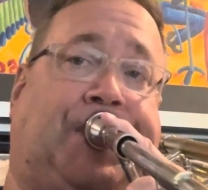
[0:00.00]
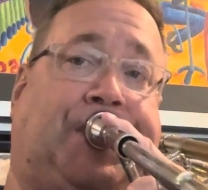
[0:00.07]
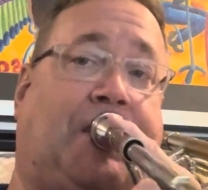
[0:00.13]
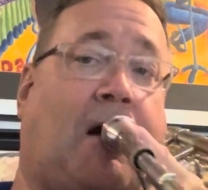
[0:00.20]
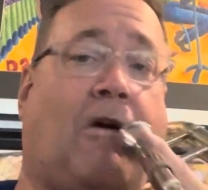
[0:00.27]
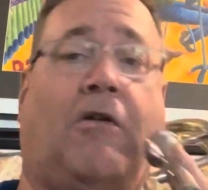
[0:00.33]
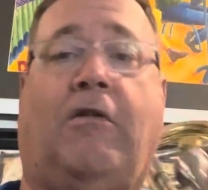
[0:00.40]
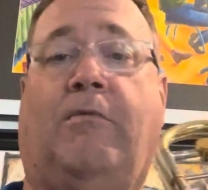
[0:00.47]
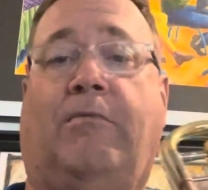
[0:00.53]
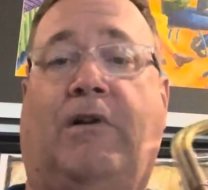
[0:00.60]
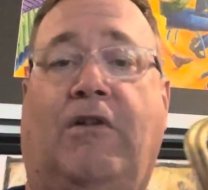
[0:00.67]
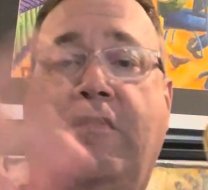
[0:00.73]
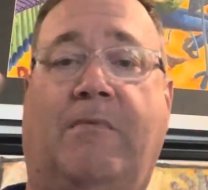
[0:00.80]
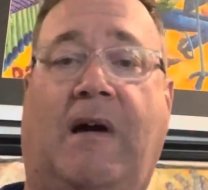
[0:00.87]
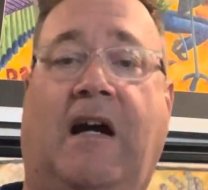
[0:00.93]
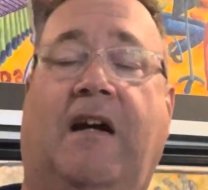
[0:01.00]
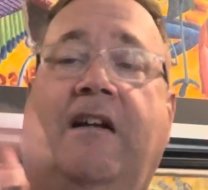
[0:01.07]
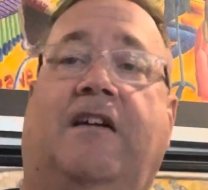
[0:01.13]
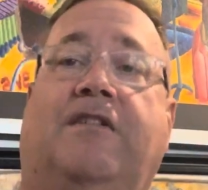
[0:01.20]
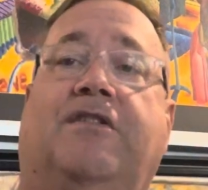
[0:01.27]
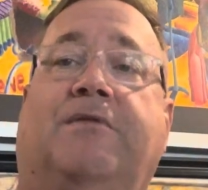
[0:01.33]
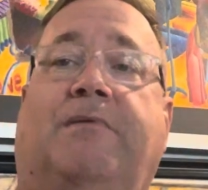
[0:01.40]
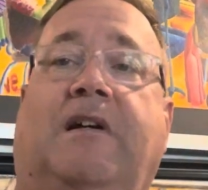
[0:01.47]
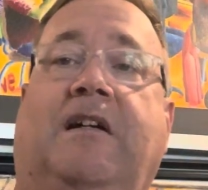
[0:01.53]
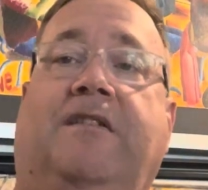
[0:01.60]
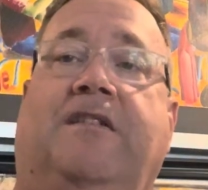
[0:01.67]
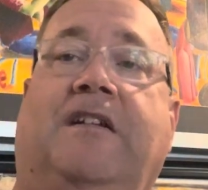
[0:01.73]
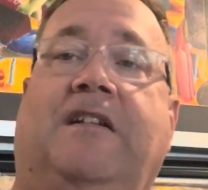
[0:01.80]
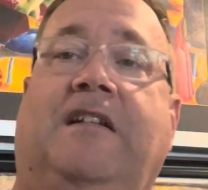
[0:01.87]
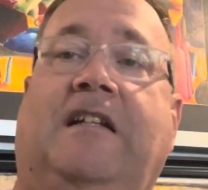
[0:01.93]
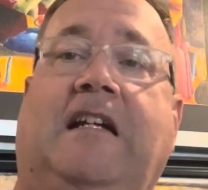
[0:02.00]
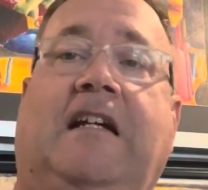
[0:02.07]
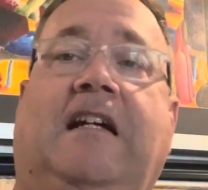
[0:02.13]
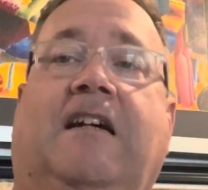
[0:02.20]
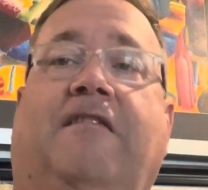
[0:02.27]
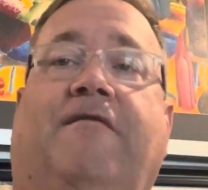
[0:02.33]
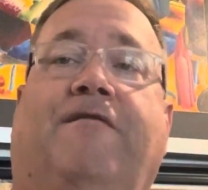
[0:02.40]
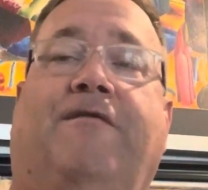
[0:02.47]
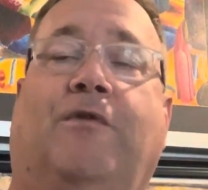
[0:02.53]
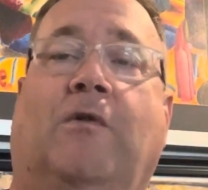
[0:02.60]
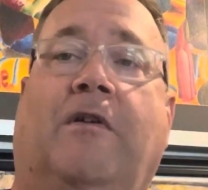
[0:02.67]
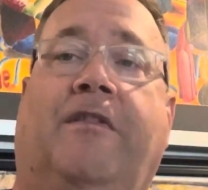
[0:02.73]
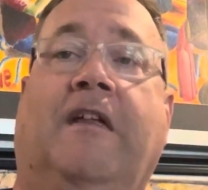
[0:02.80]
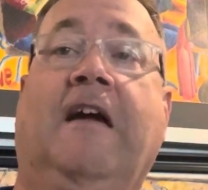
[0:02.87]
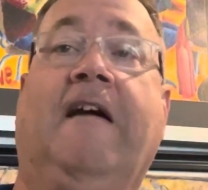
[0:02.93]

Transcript: Oh, blow your mind. I just played the D in fourth